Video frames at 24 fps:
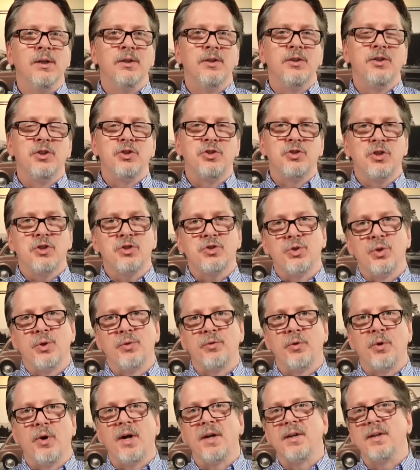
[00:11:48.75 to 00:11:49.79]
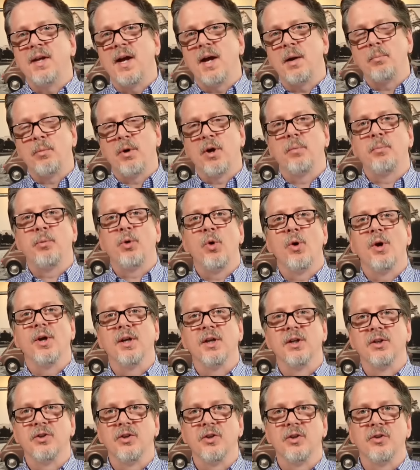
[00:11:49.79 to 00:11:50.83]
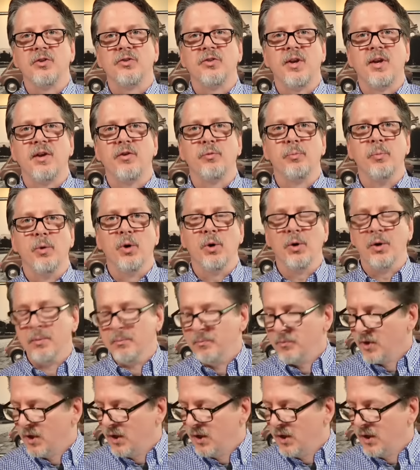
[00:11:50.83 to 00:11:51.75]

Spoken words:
You just override that by going into the safe mode.